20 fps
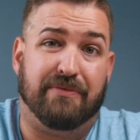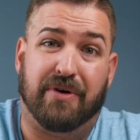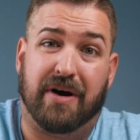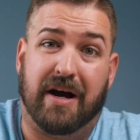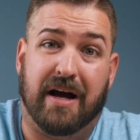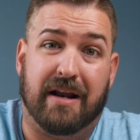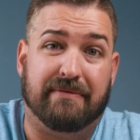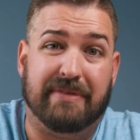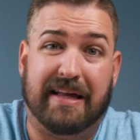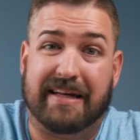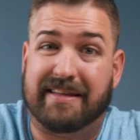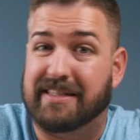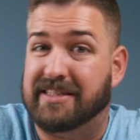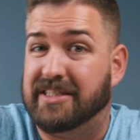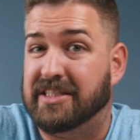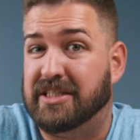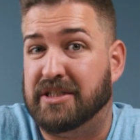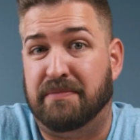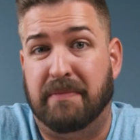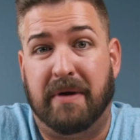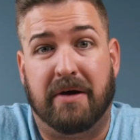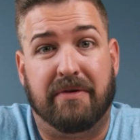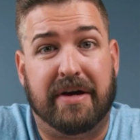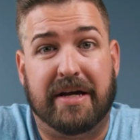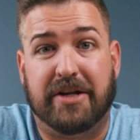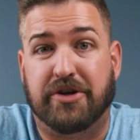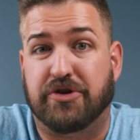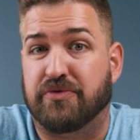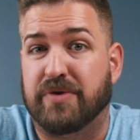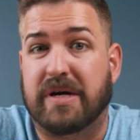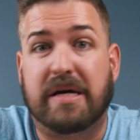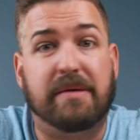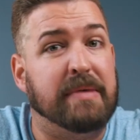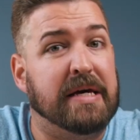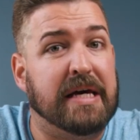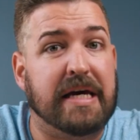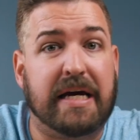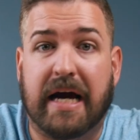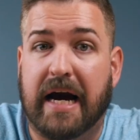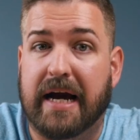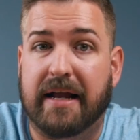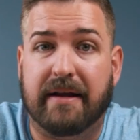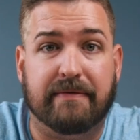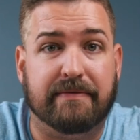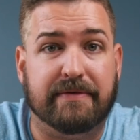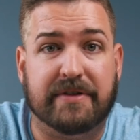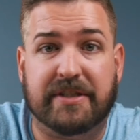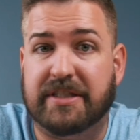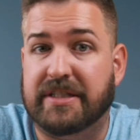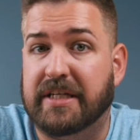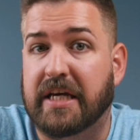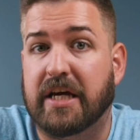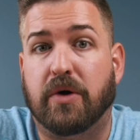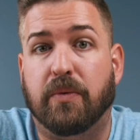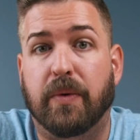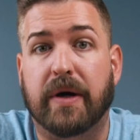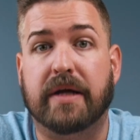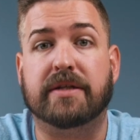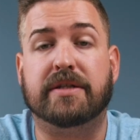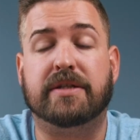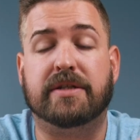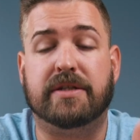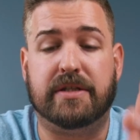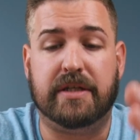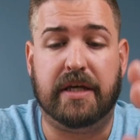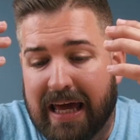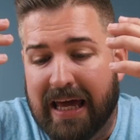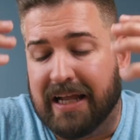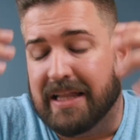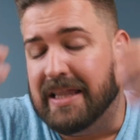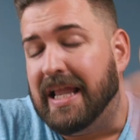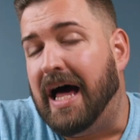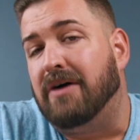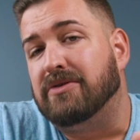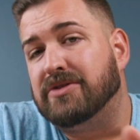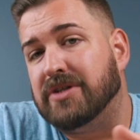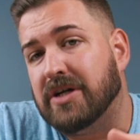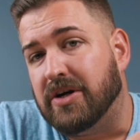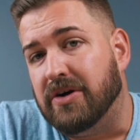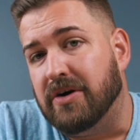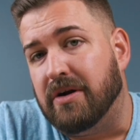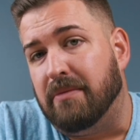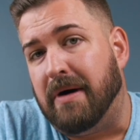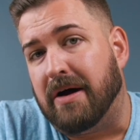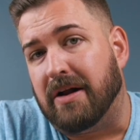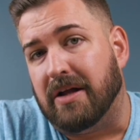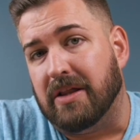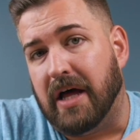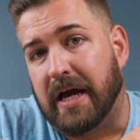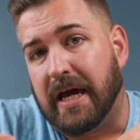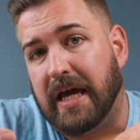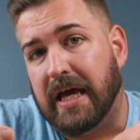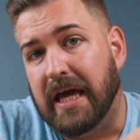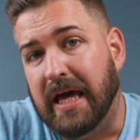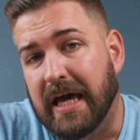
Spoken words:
for kind of like this smeary, dreamy kind of sequence. It allows a good amount of light